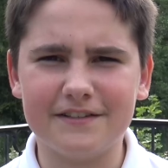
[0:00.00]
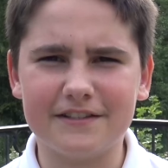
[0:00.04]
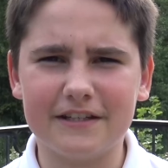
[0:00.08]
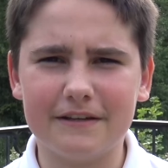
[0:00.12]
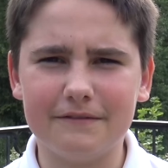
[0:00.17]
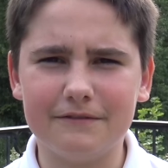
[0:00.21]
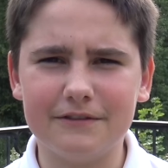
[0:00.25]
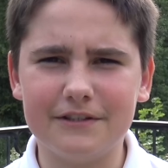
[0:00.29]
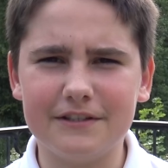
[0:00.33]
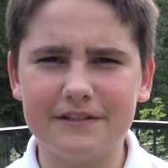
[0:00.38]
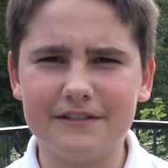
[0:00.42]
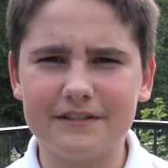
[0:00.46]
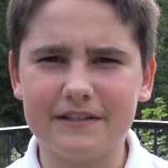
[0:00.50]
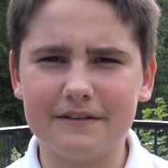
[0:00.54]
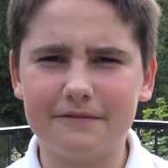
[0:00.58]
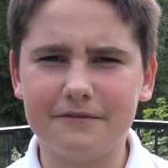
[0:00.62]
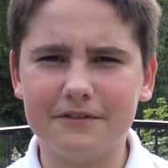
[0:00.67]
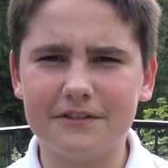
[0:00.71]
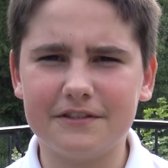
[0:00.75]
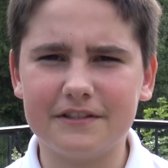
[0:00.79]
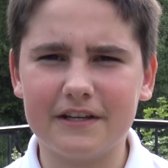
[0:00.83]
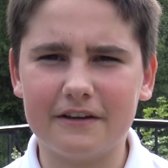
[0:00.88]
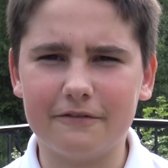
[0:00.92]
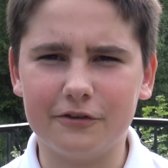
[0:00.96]
in
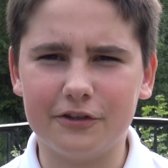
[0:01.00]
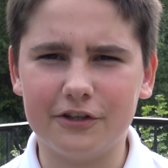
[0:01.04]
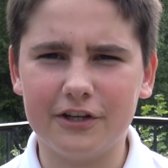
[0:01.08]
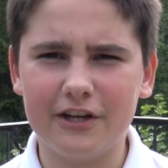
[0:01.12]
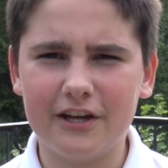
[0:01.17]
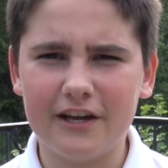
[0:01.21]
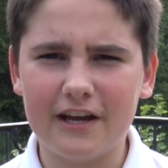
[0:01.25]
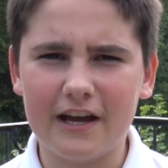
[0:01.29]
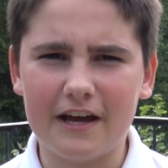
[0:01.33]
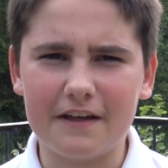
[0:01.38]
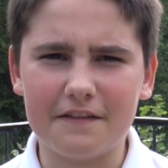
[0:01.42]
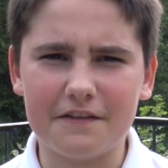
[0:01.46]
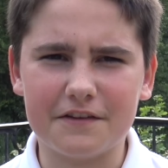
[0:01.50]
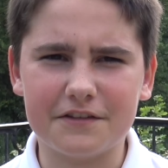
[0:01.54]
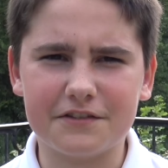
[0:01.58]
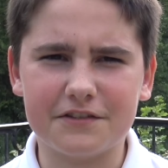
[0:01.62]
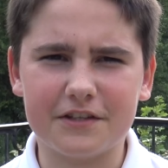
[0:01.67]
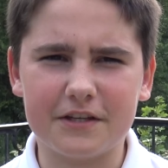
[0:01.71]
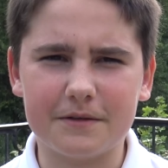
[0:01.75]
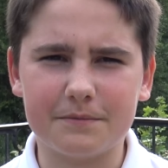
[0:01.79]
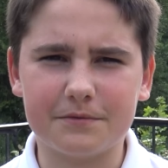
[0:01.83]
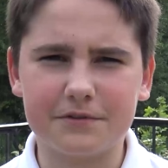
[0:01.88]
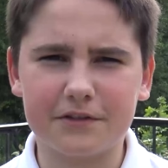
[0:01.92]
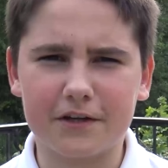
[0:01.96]
1777, and the
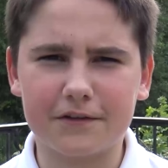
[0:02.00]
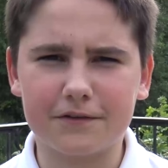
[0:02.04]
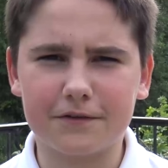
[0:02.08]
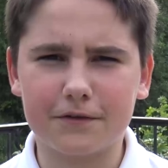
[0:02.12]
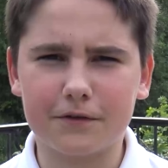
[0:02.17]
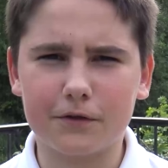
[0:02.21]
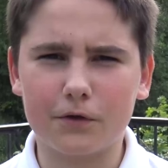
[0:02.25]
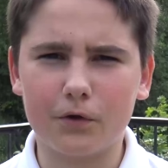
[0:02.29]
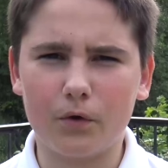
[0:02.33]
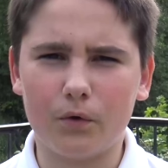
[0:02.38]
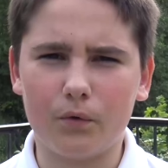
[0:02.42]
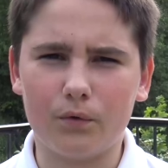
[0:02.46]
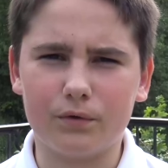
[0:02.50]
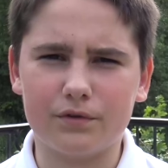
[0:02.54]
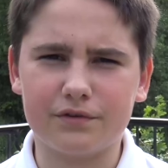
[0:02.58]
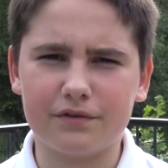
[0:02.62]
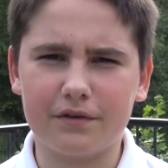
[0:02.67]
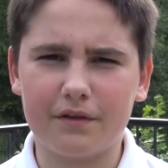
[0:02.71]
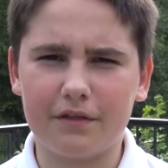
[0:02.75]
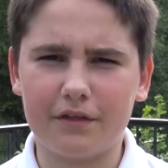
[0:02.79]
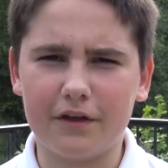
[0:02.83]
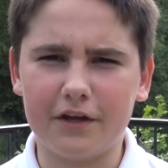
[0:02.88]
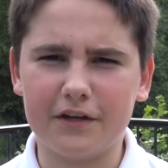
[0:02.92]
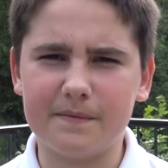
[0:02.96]
steep sides of the gorge,
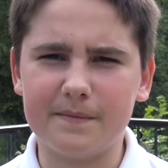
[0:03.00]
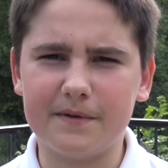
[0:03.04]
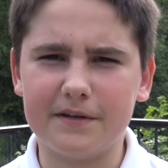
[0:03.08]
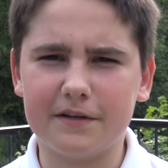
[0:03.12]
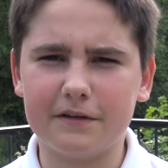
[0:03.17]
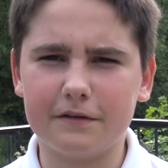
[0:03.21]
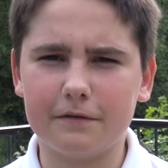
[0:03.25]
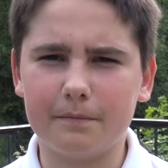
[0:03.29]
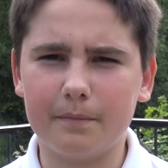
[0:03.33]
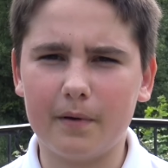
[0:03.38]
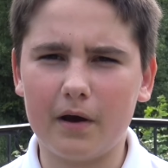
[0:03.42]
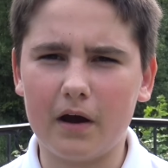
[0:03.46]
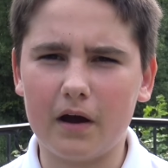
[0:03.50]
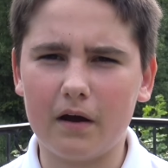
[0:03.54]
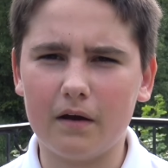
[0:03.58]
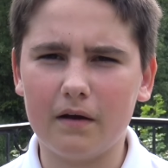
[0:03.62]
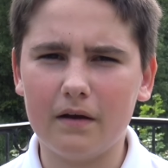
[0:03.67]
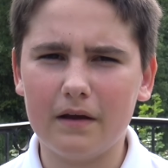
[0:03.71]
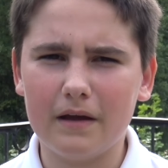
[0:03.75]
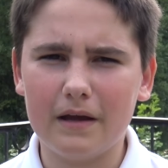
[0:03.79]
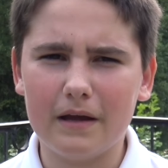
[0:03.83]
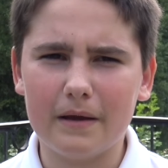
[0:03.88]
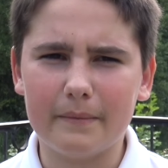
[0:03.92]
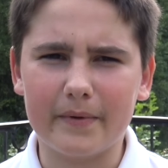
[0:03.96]
30 metres apart,
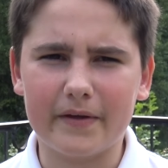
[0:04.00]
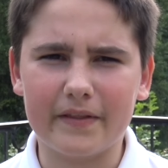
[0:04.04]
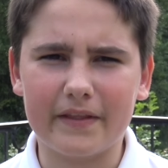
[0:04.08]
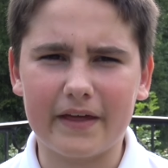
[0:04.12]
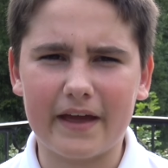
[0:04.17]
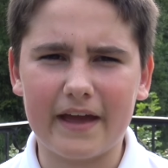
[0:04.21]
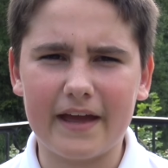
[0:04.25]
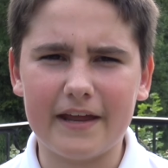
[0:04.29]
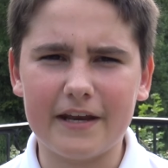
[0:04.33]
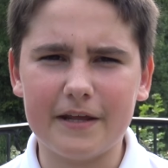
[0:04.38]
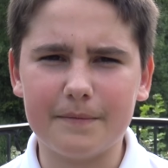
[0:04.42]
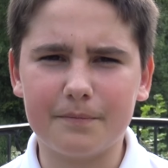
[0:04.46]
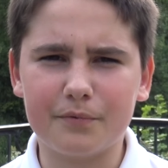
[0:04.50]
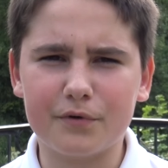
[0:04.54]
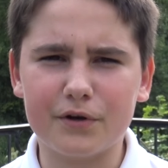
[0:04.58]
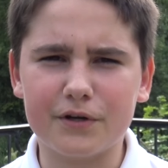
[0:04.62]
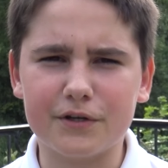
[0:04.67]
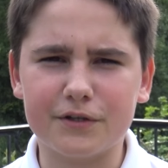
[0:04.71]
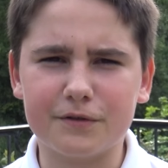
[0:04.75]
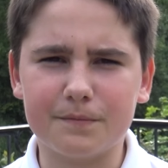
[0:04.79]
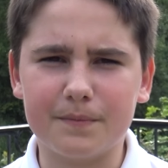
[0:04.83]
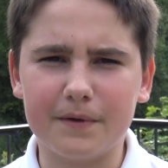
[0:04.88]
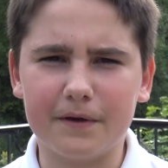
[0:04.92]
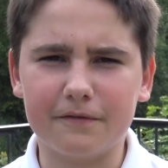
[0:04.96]
meant that any
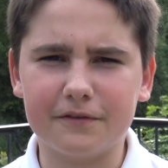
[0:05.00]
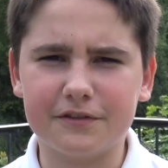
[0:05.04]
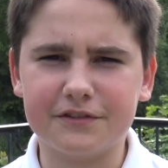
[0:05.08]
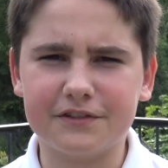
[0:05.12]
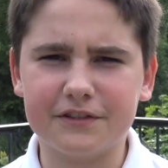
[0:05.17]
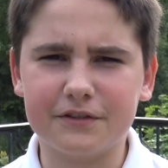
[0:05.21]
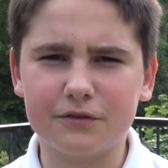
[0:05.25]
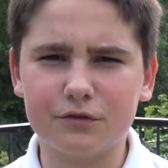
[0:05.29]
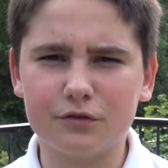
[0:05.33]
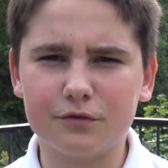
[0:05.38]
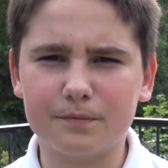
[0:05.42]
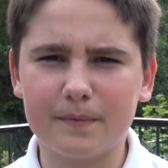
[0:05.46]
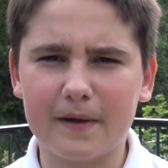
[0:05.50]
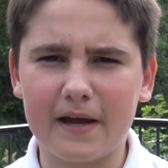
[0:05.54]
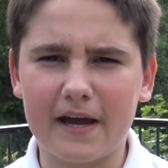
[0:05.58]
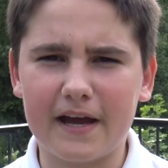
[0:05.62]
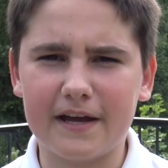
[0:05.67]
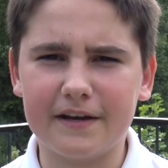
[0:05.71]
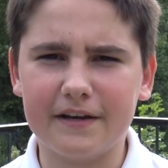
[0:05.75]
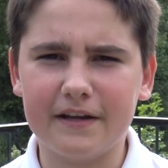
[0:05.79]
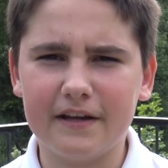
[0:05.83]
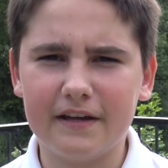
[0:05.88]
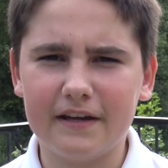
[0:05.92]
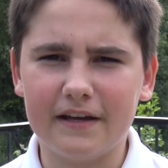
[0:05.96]
bridge be of a single
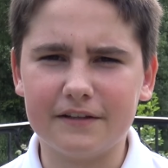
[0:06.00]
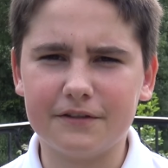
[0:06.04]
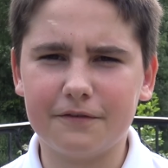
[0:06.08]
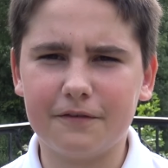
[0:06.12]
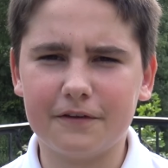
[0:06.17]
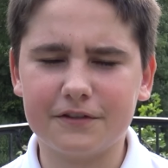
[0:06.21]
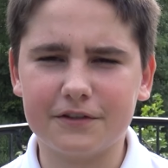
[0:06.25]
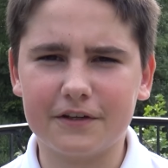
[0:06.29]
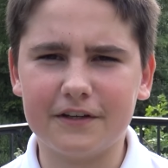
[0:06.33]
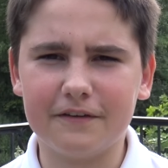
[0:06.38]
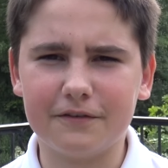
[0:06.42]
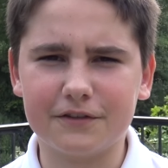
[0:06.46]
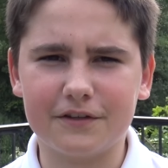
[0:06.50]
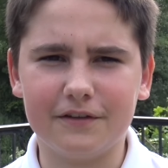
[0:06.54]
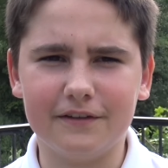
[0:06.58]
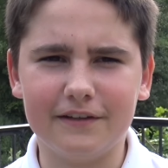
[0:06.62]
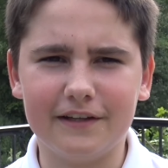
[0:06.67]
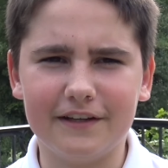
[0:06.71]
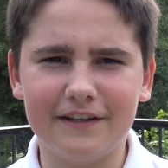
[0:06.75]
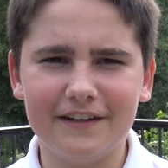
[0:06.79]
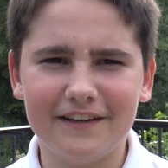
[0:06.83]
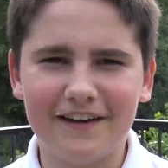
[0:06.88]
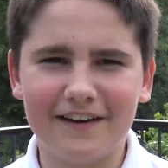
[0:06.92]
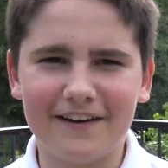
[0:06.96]
span
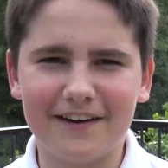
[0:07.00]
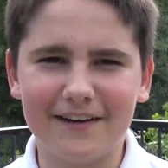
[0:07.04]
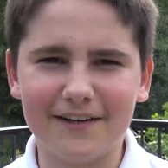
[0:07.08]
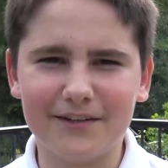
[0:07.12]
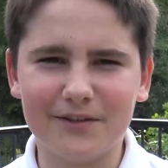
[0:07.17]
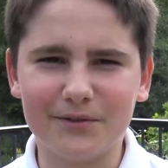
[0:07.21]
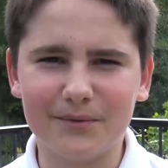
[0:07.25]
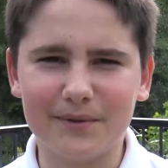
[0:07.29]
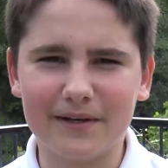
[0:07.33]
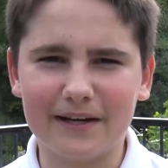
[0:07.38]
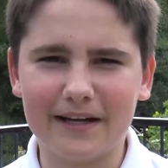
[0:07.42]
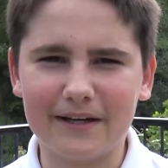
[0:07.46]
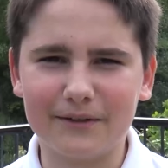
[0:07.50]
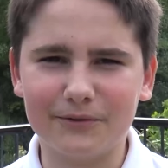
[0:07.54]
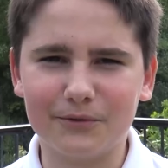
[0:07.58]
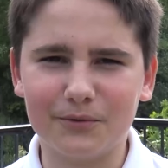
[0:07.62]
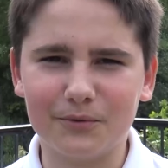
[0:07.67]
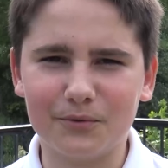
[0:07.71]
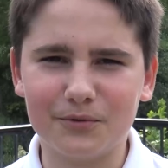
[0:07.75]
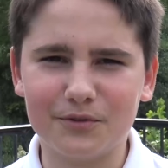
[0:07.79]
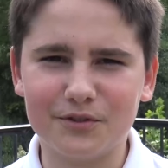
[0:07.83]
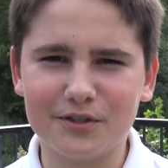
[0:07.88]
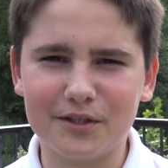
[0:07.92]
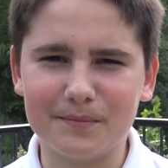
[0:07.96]
sufficiently high to allow
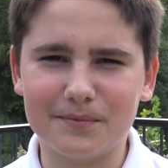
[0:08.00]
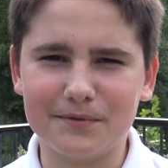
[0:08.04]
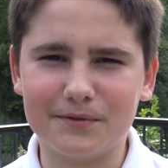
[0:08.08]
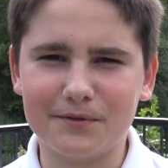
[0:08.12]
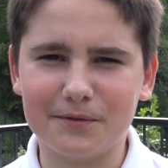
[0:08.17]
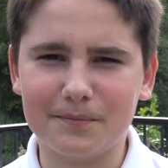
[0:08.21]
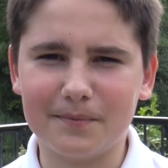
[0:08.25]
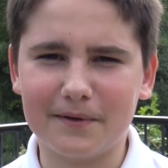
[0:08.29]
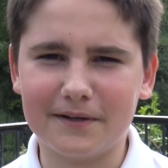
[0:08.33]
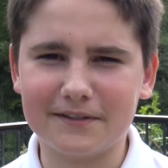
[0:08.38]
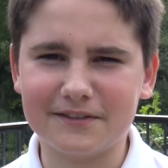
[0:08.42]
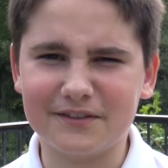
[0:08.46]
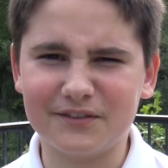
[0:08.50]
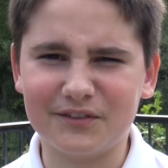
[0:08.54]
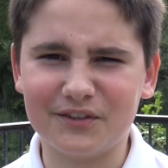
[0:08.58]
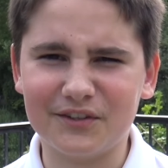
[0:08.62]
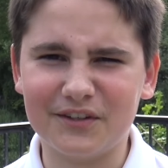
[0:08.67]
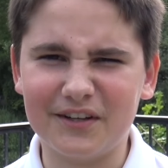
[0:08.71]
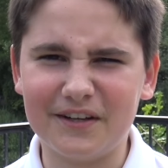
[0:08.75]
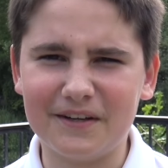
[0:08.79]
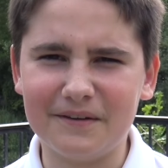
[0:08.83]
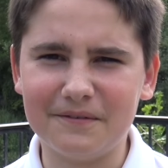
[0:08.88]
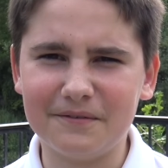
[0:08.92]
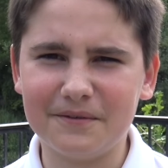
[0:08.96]
tall ships to pass
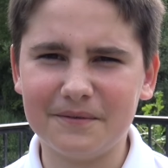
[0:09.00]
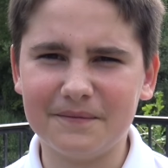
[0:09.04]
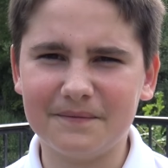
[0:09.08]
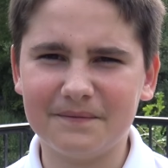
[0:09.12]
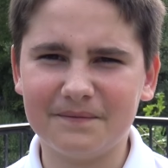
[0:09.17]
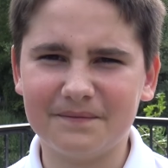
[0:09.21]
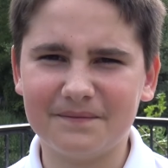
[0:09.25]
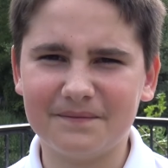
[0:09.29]
underneath.